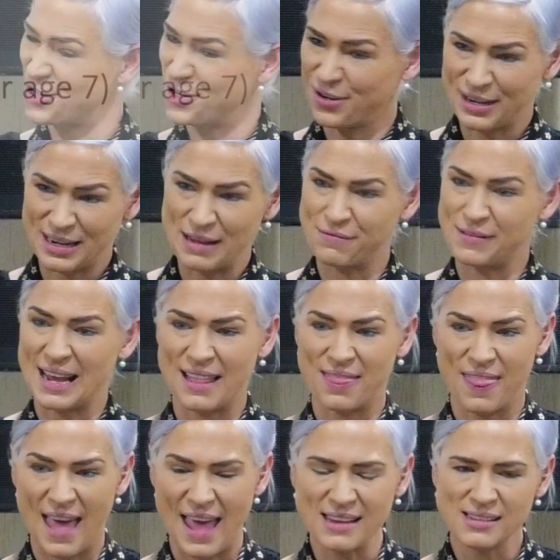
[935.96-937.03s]
I shouldn't have
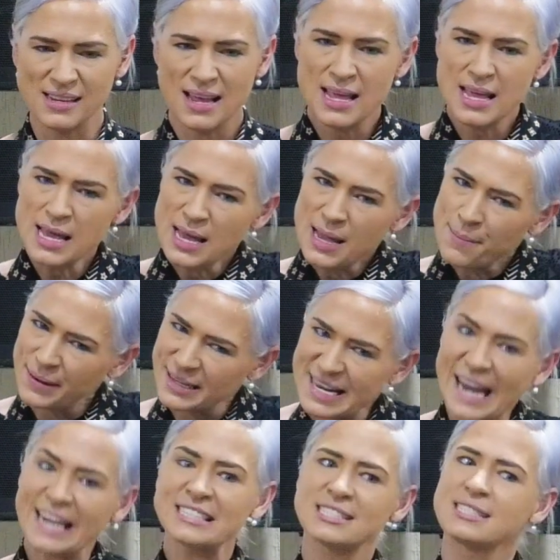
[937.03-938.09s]
done that,
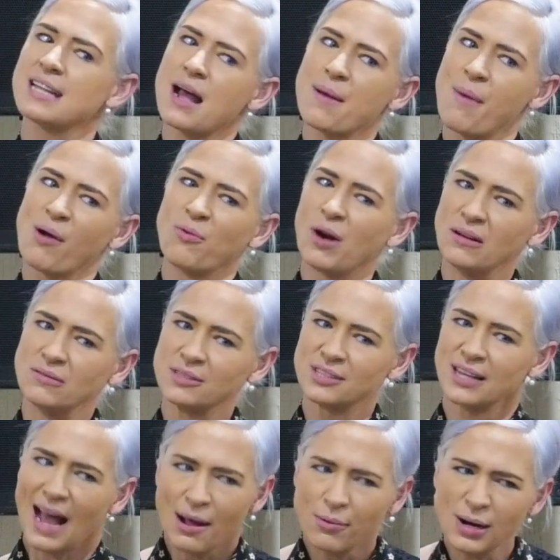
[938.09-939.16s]
but next time I
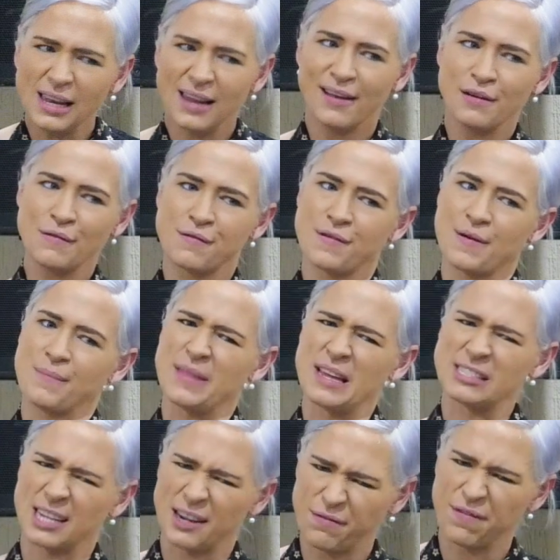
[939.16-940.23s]
won't. I will learn from
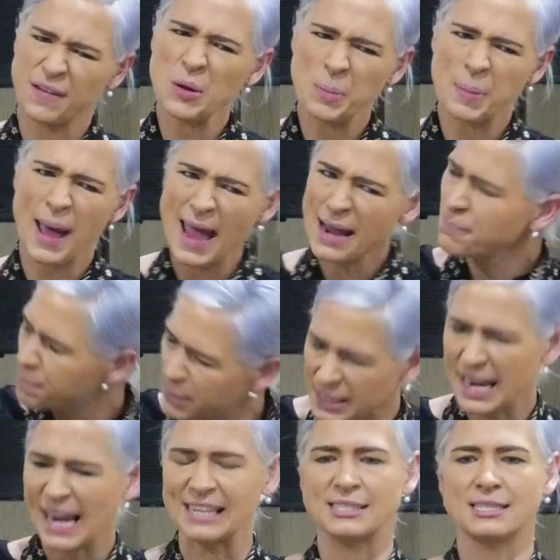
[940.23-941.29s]
this. I feel bad,
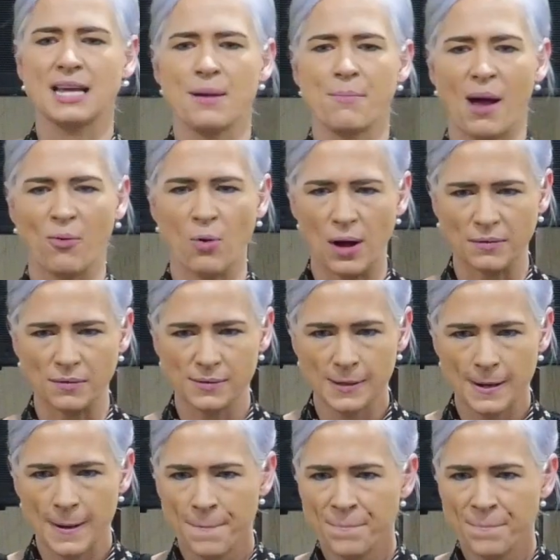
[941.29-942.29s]
but next time I won't.